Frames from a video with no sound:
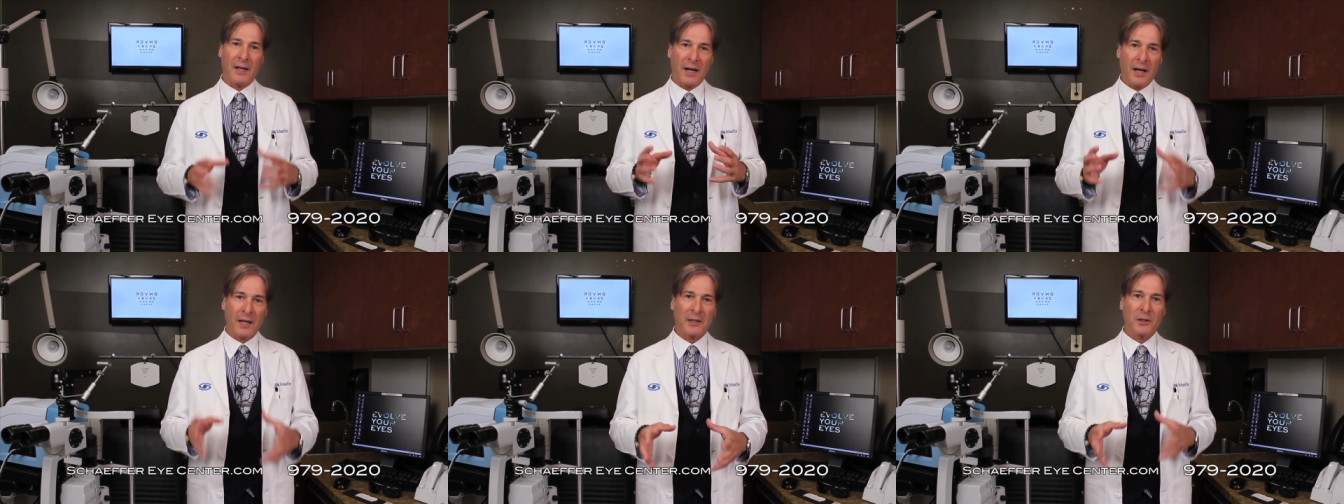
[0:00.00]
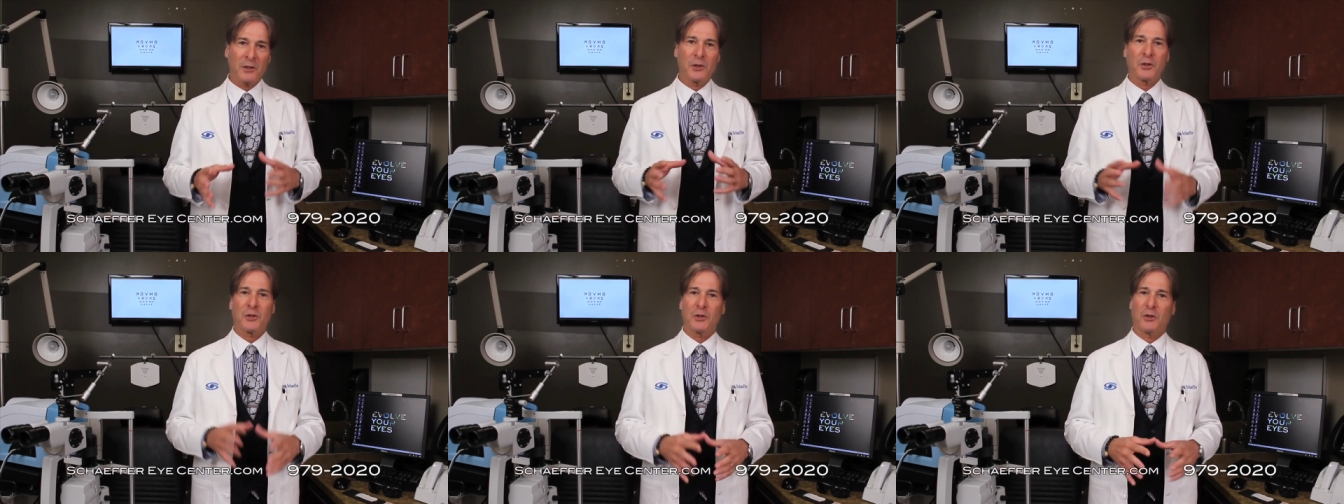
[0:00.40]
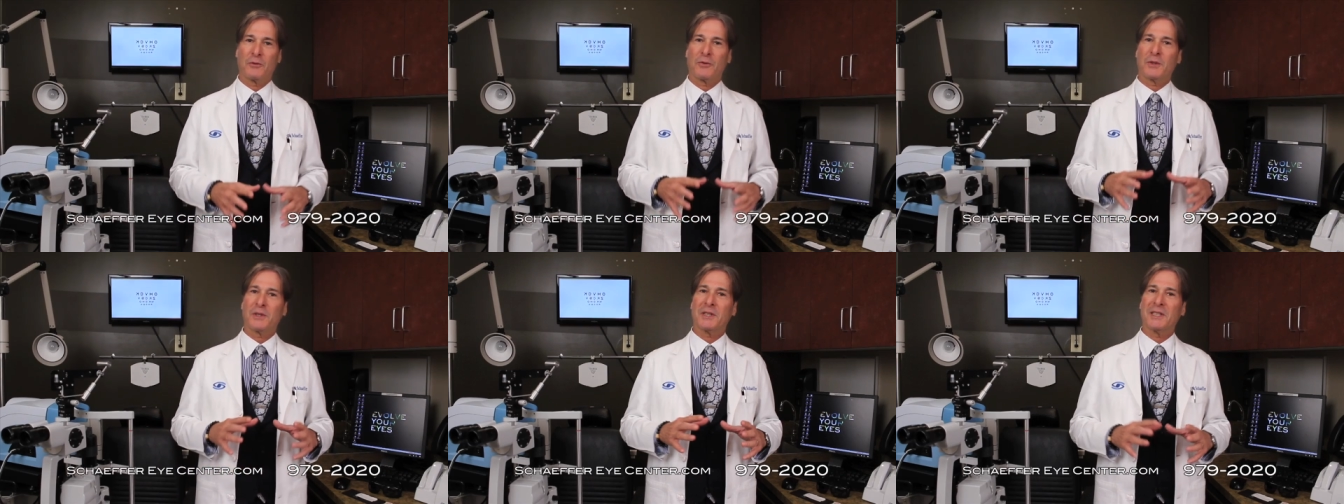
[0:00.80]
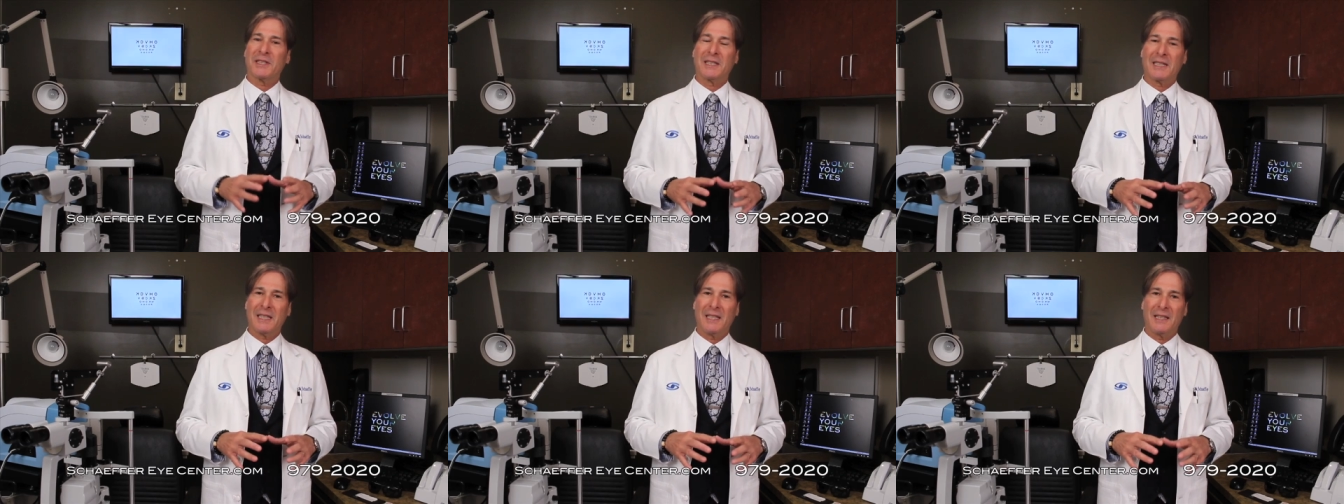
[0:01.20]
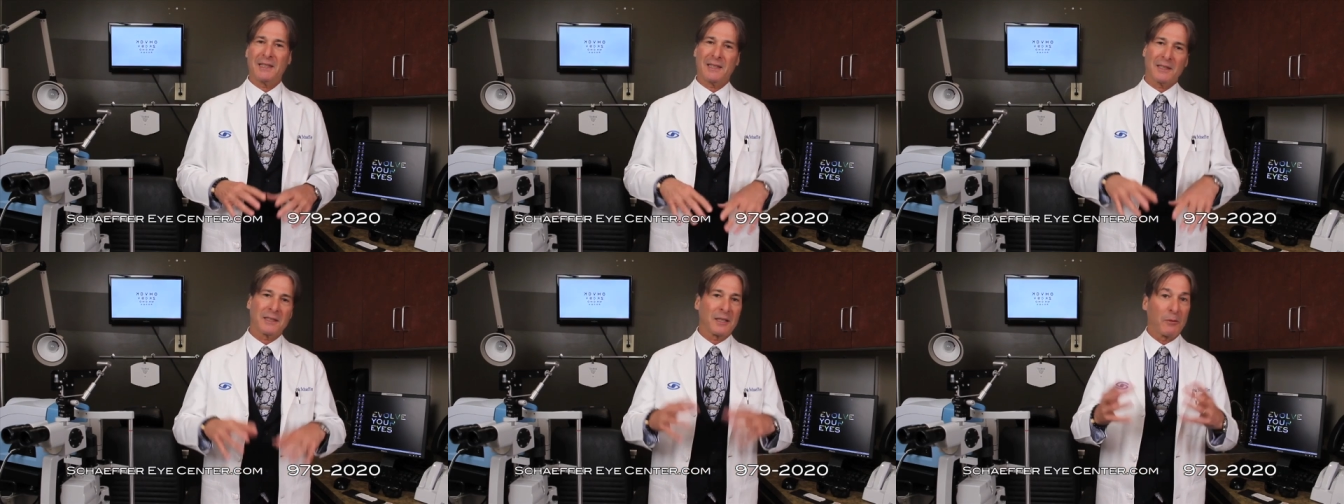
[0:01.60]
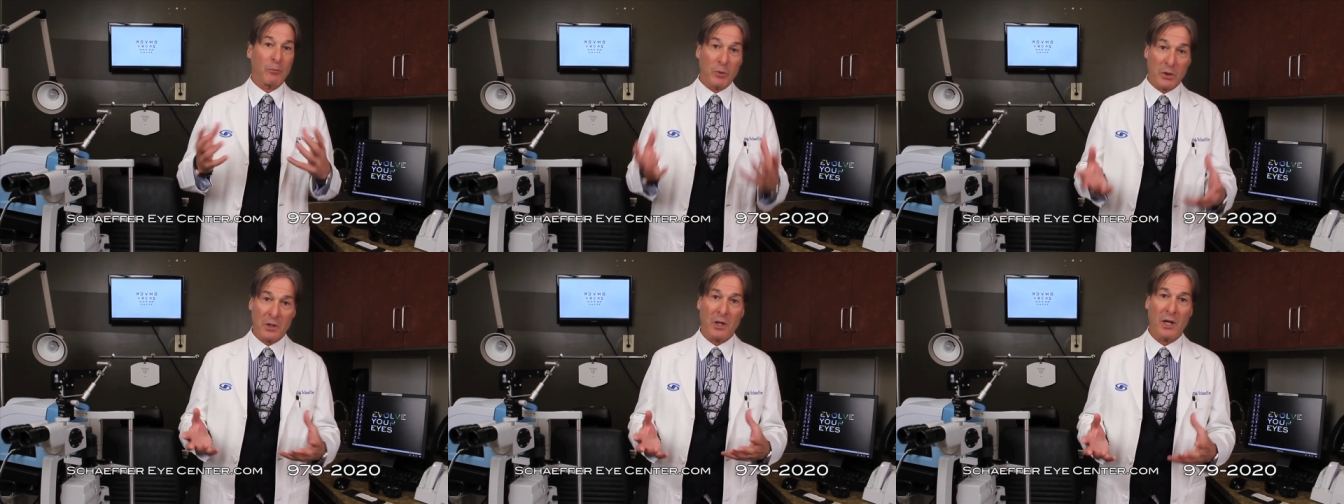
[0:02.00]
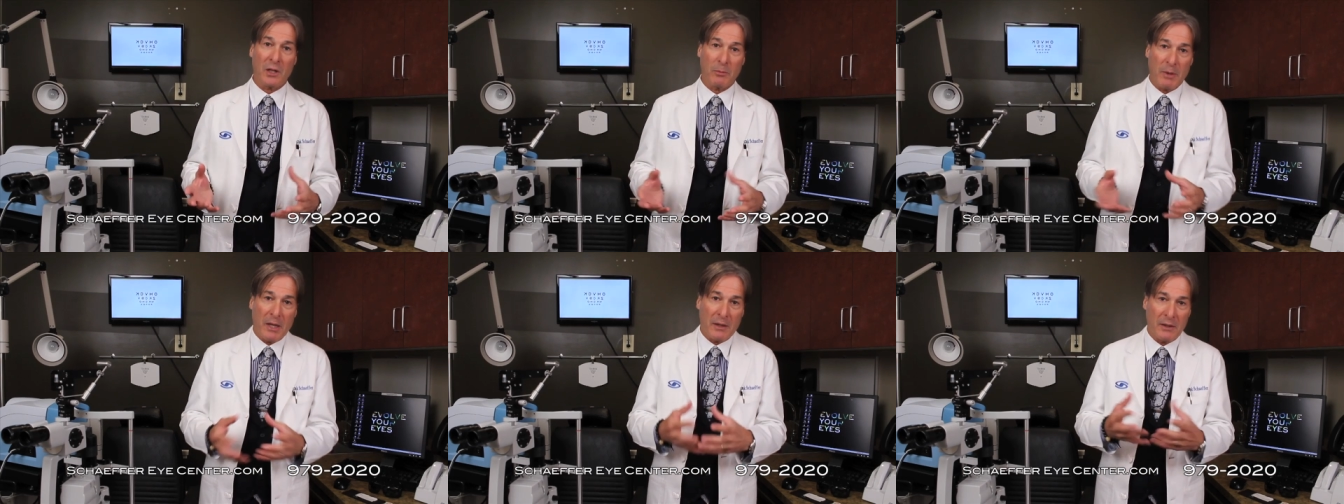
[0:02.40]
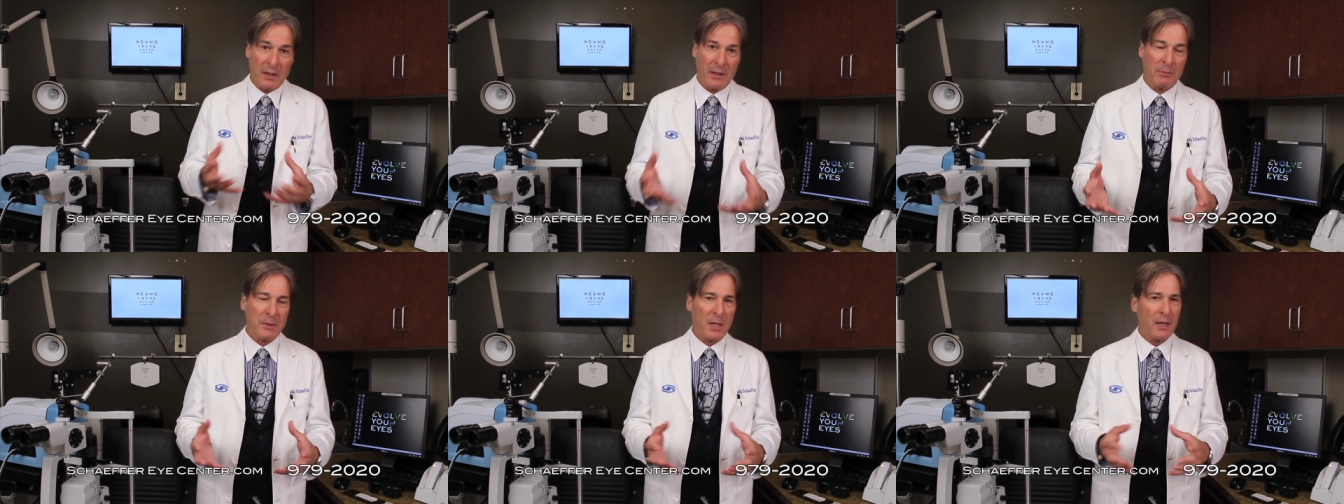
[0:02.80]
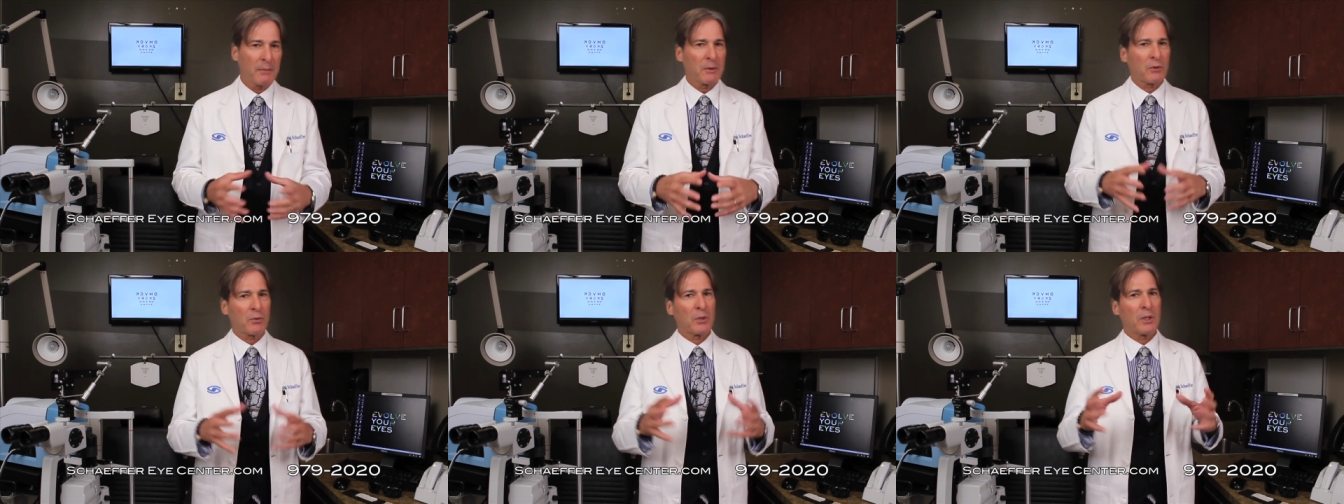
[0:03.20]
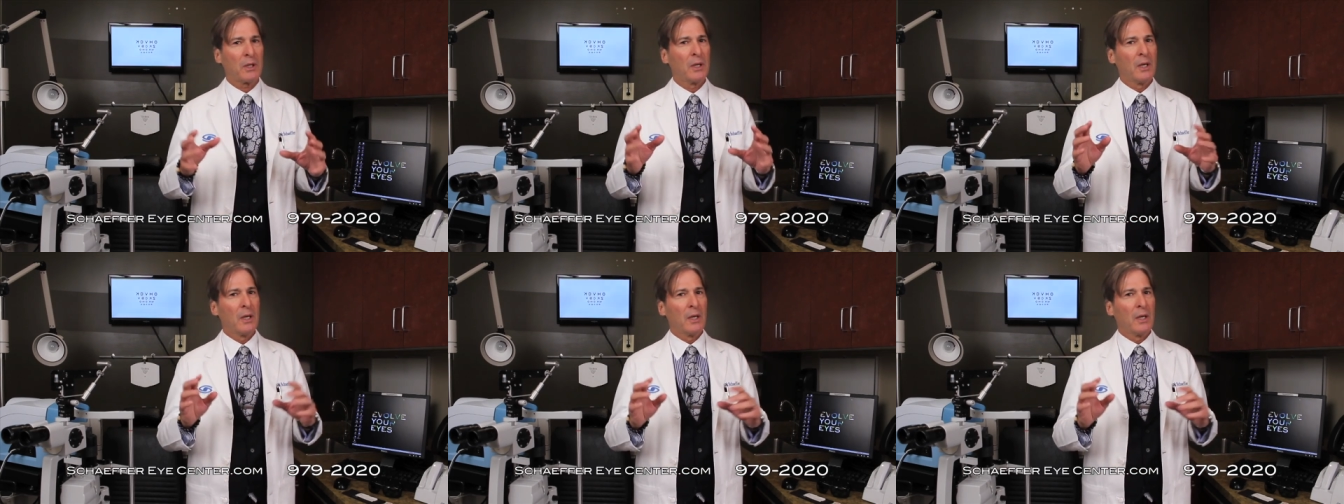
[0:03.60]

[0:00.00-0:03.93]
Ocular surface disease is something we talk about in optometry